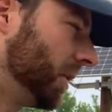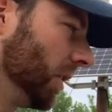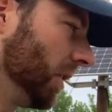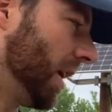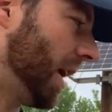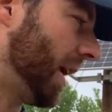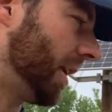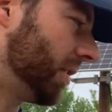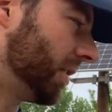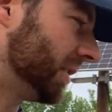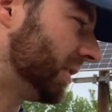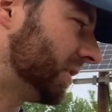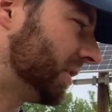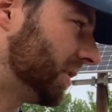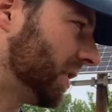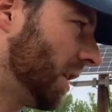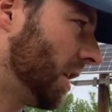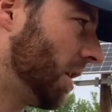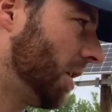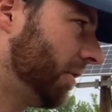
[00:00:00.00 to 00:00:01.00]
The ladder
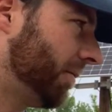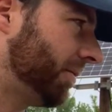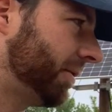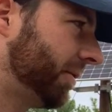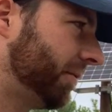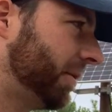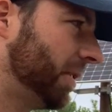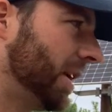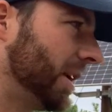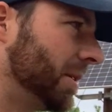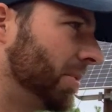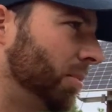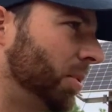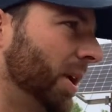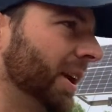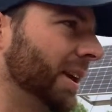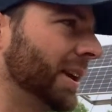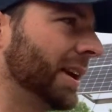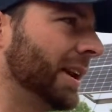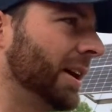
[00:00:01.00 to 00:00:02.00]
itself, if you had to
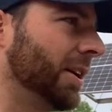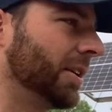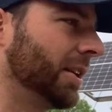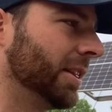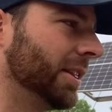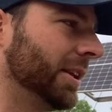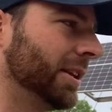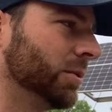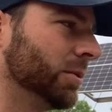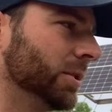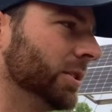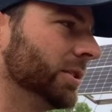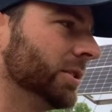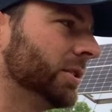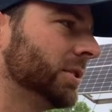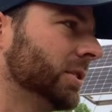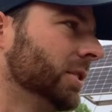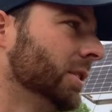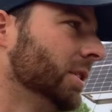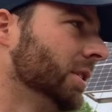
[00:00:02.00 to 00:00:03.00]
break it out, I think
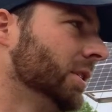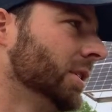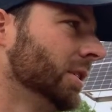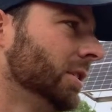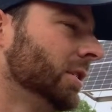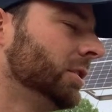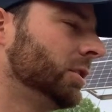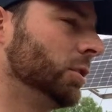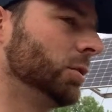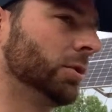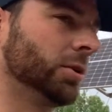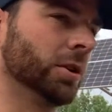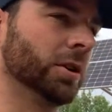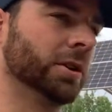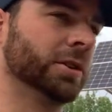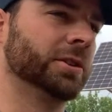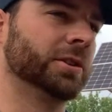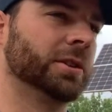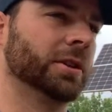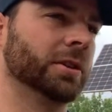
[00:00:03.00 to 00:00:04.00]
was
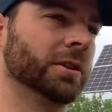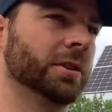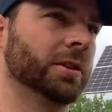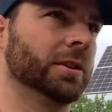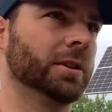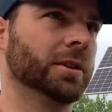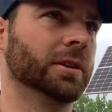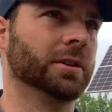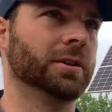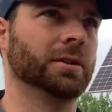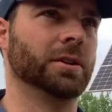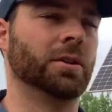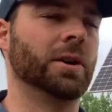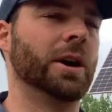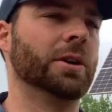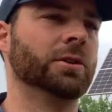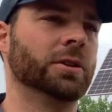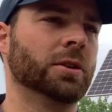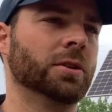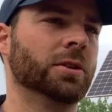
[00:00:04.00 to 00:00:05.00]

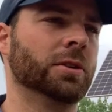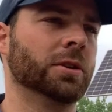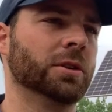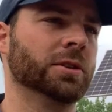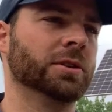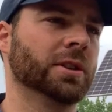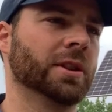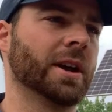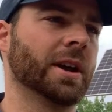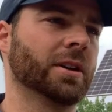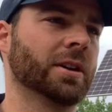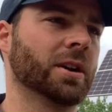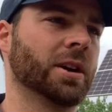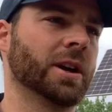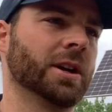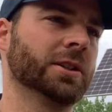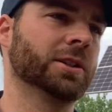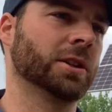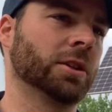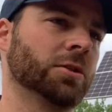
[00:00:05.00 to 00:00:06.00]
around two thirds of that
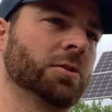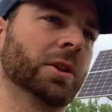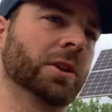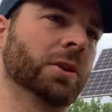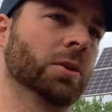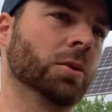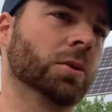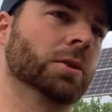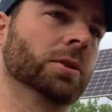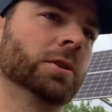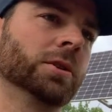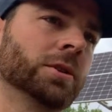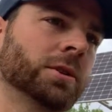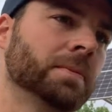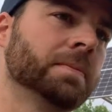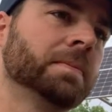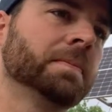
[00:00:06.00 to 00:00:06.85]
cost to 3/4.